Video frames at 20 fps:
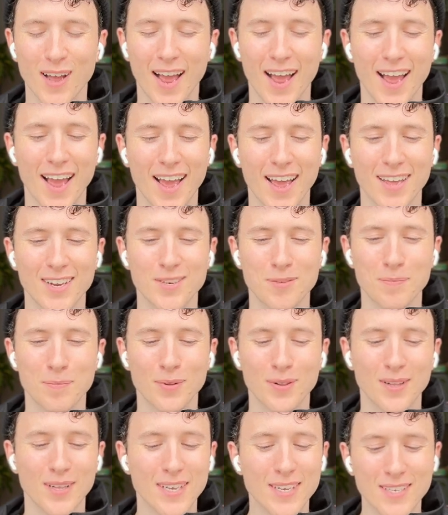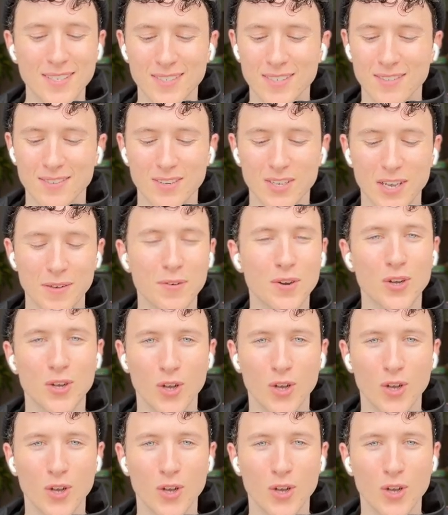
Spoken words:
and please give it a